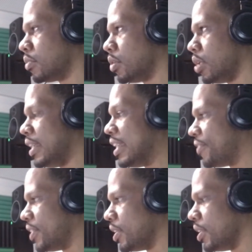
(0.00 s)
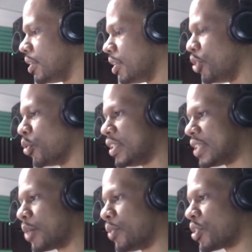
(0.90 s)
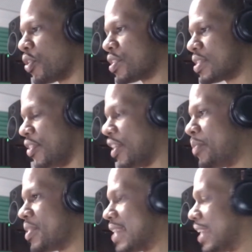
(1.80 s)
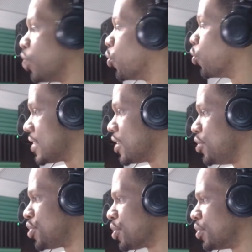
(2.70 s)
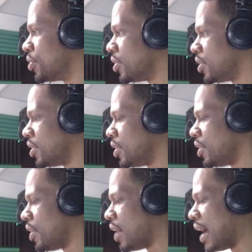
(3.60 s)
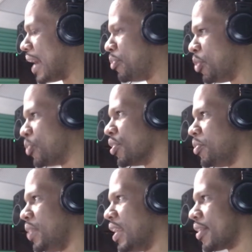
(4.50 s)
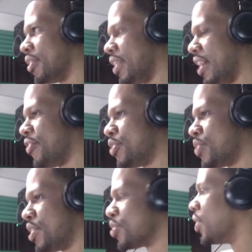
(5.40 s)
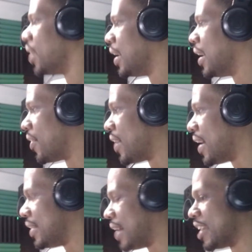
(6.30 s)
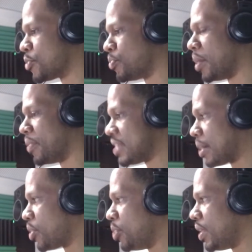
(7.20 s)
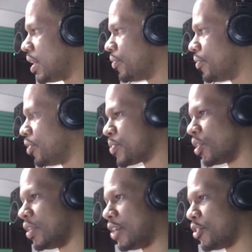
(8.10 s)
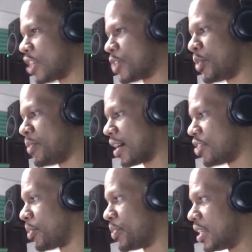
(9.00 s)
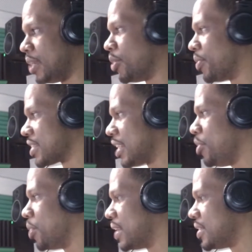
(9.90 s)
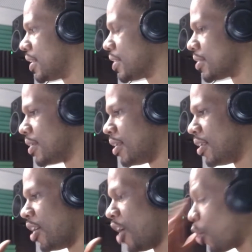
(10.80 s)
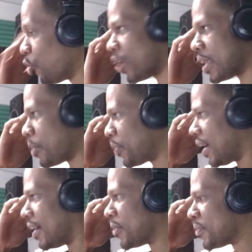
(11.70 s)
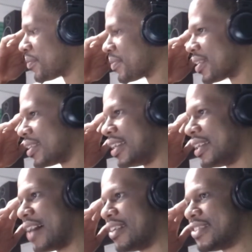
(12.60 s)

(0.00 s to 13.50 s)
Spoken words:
indefinitely? The only thing it will cost them is that they won't get a new show. And people will be like, oh yeah, finished with the show. Alright, and remember it's a prepaid envelope, so all you have to do is just put it back and drop it in the mailbox and the mailman take it. Oh, who came up with that? That was